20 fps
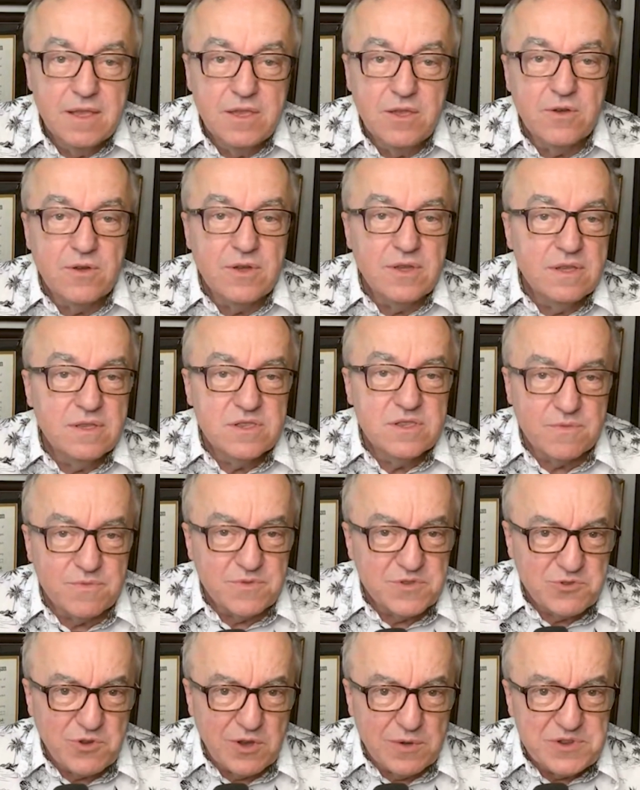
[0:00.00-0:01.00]
Your
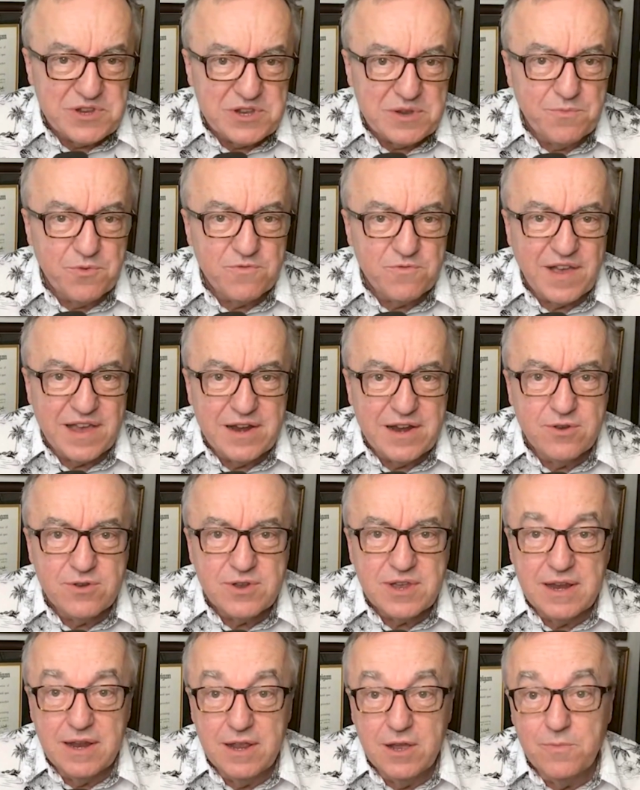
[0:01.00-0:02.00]
subscription provider
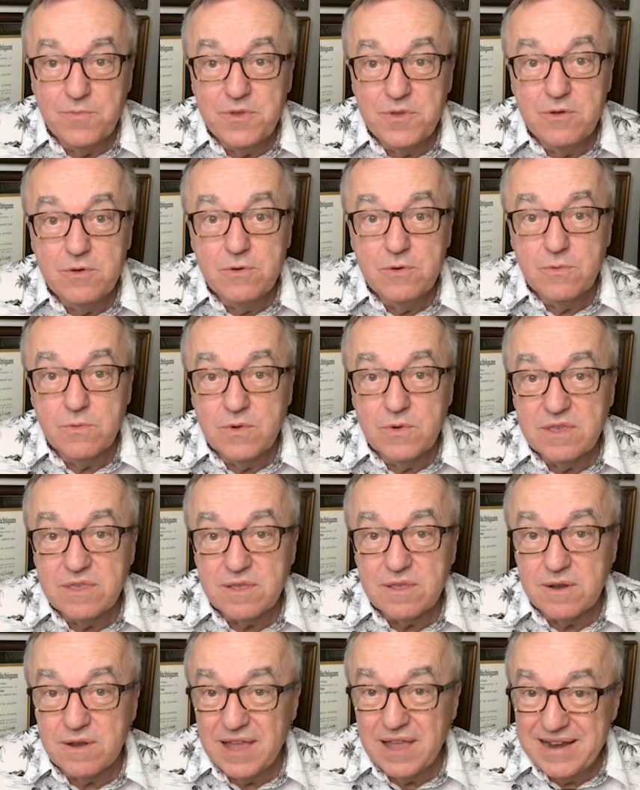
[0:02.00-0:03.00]
can help you with
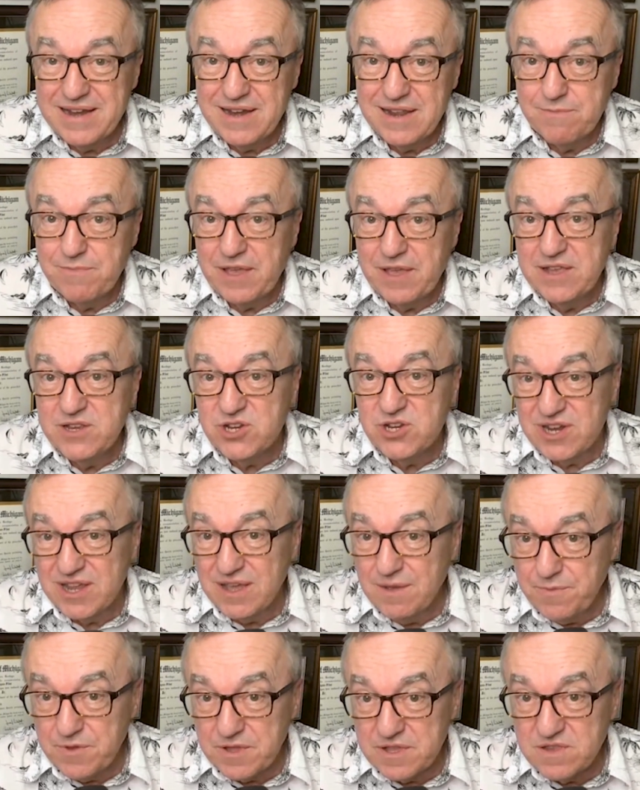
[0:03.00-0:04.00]
a landing page
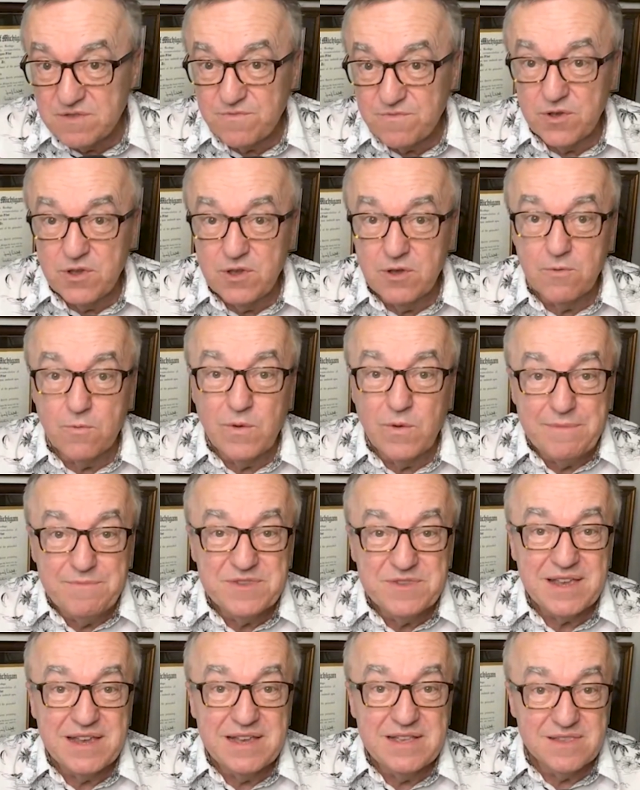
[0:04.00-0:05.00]
templates for your
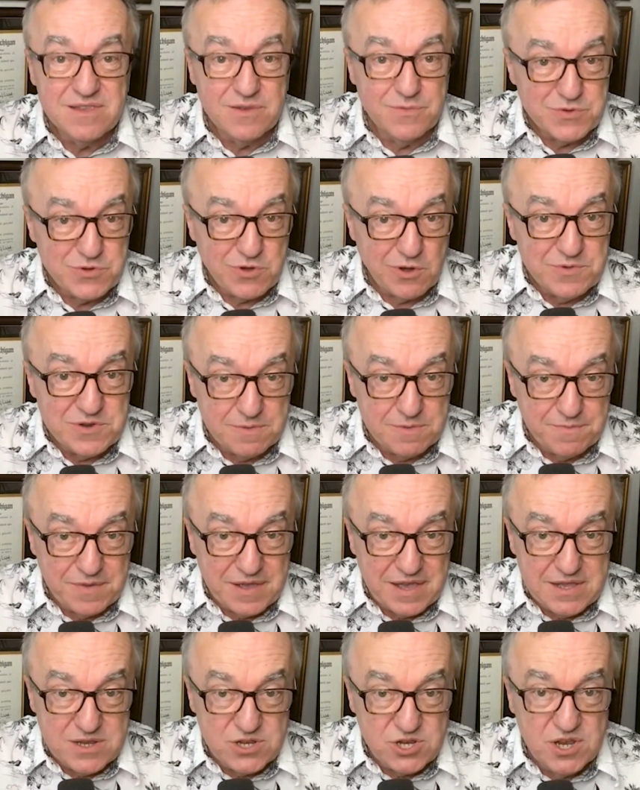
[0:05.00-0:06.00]
website subscription
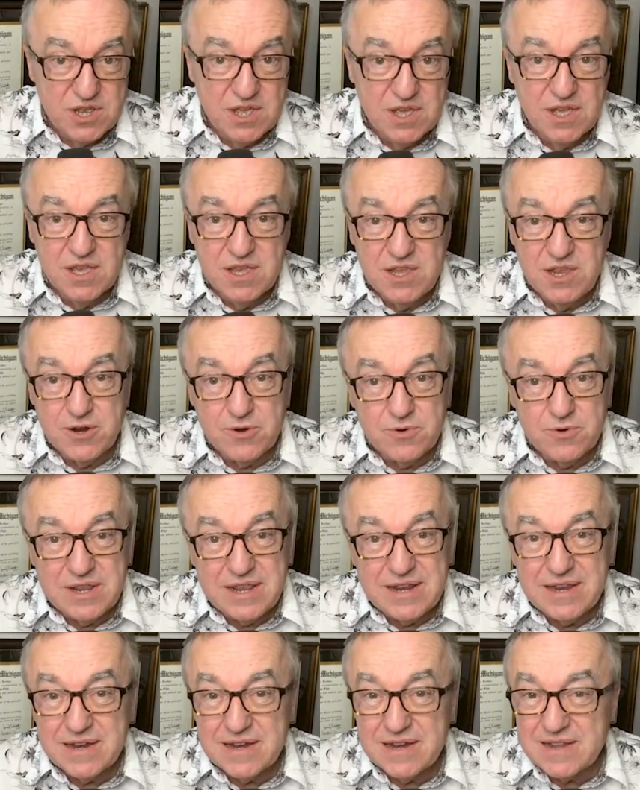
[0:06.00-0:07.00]
page. You don't
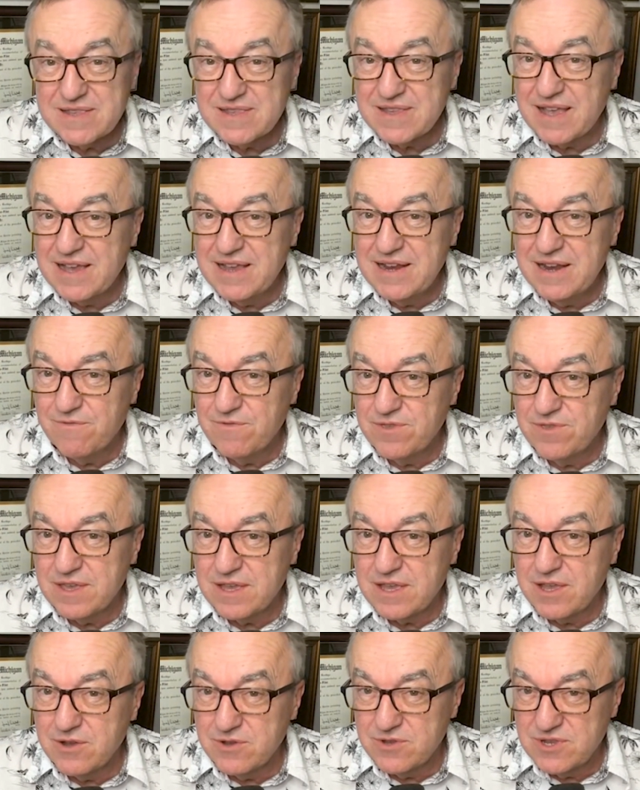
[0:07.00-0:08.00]
need to design
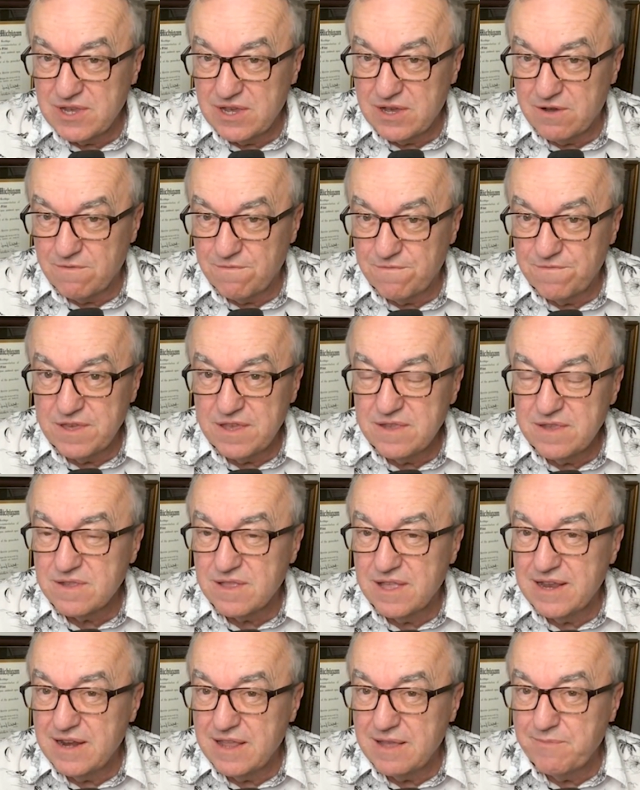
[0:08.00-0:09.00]
everything yourself. These
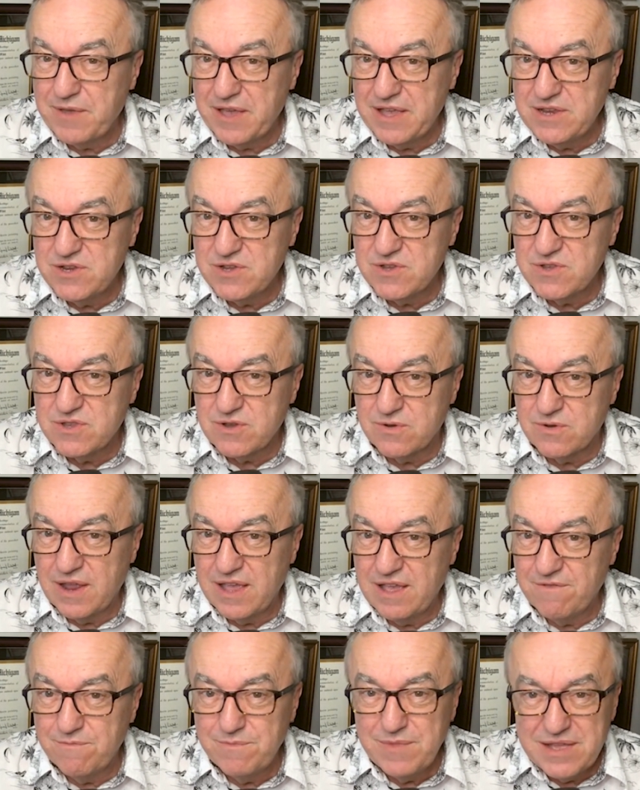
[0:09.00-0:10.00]
landing pages don't
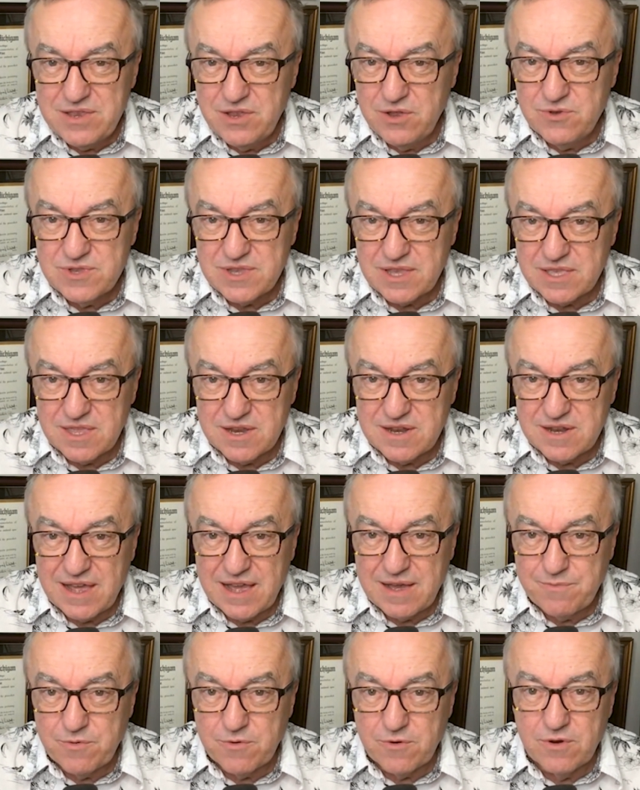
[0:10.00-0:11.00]
have menus at the
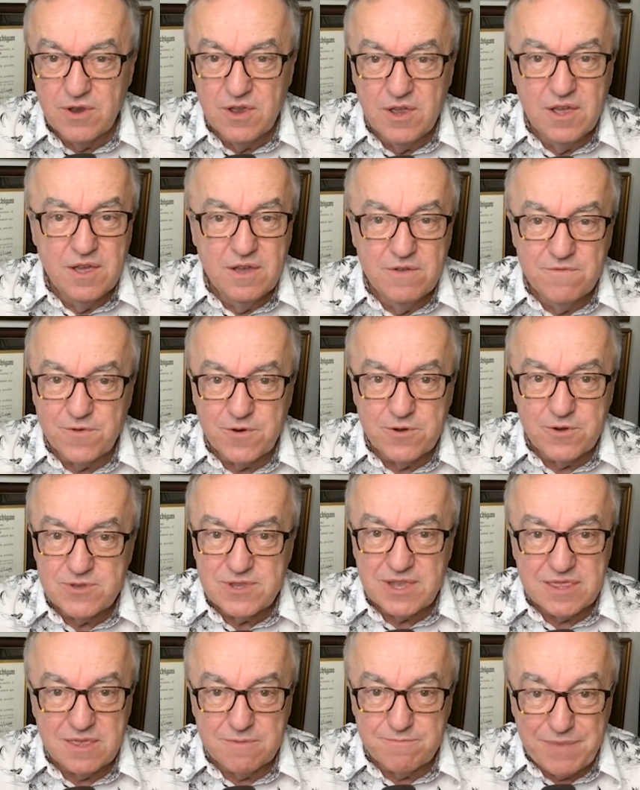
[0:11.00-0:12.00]
top or footers
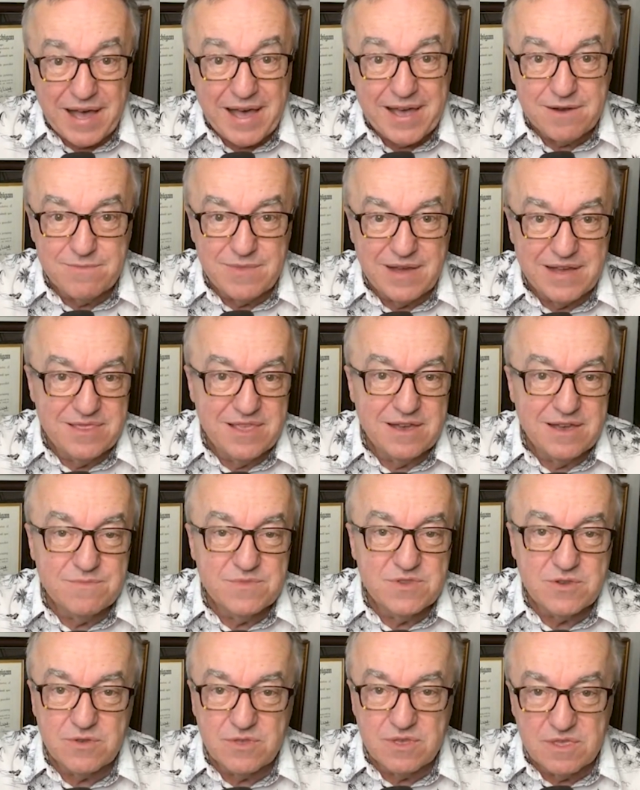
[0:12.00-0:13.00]
at the bottom on them,
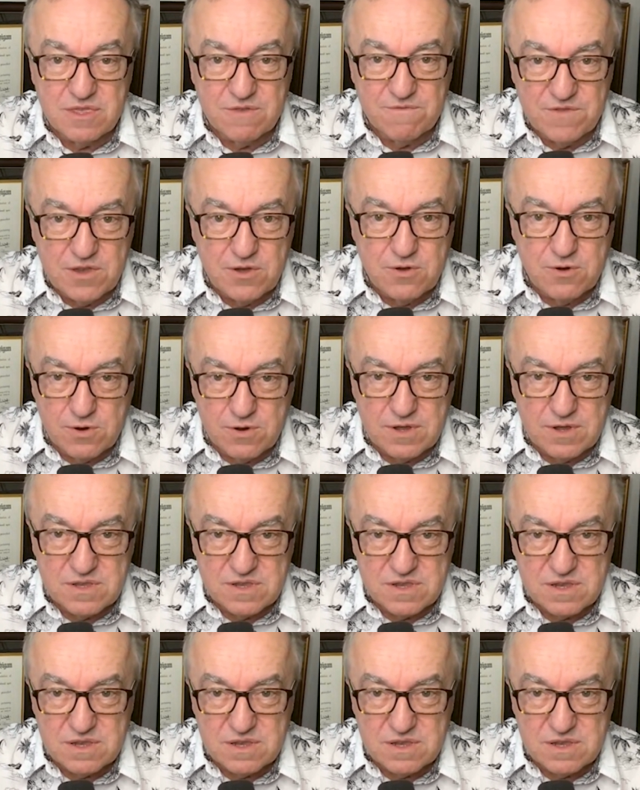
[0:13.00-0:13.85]
so that the viewer